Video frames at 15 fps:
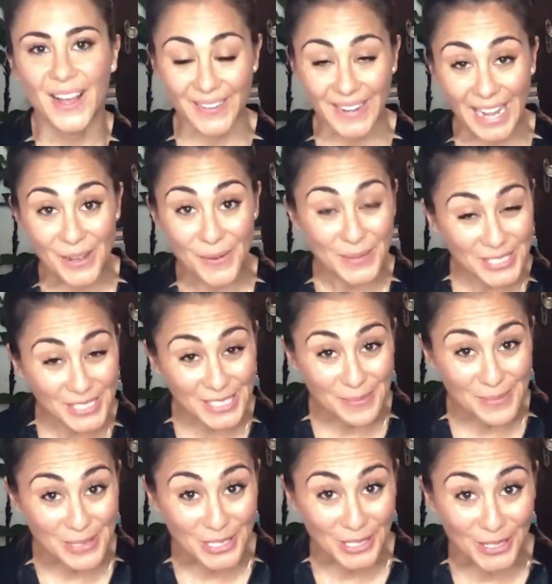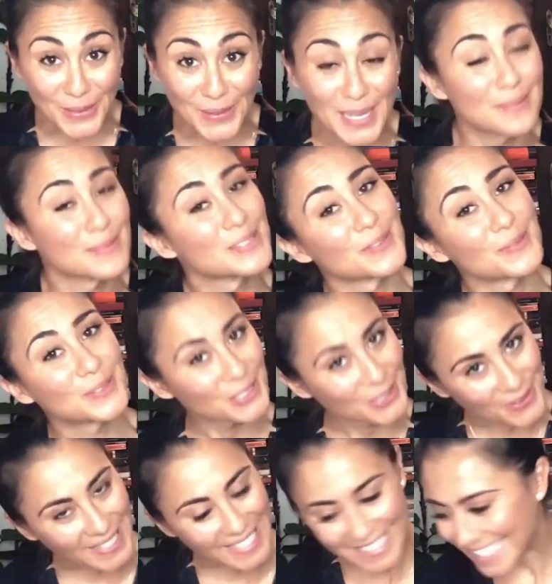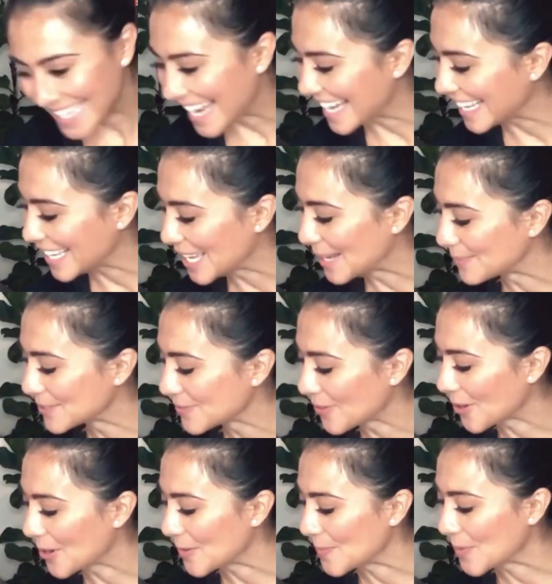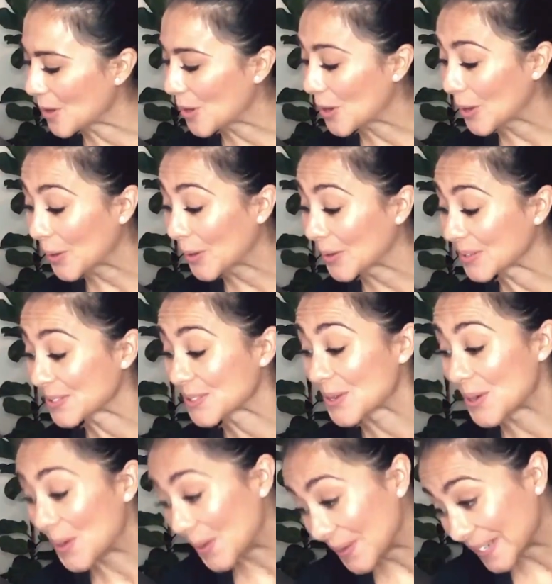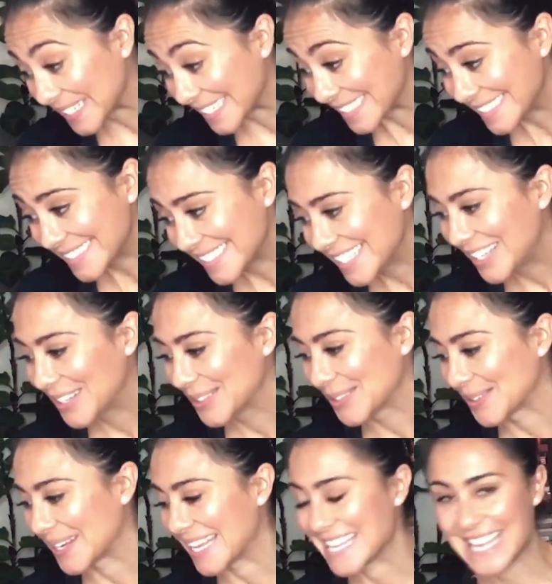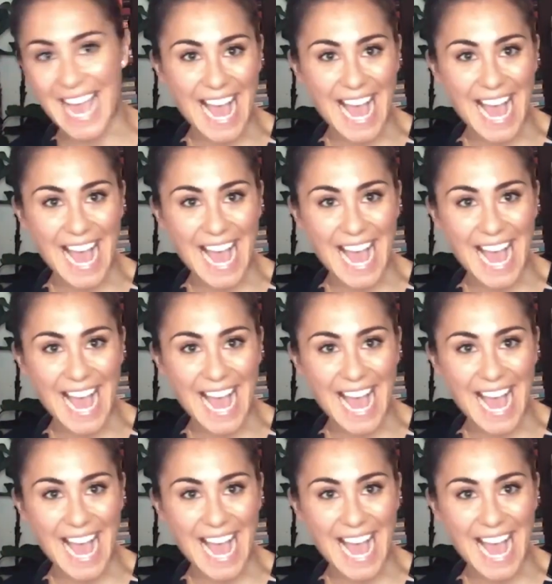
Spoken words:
Alright, question number 2 comes from Twitter, and it comes from Coco's Corner, Claudette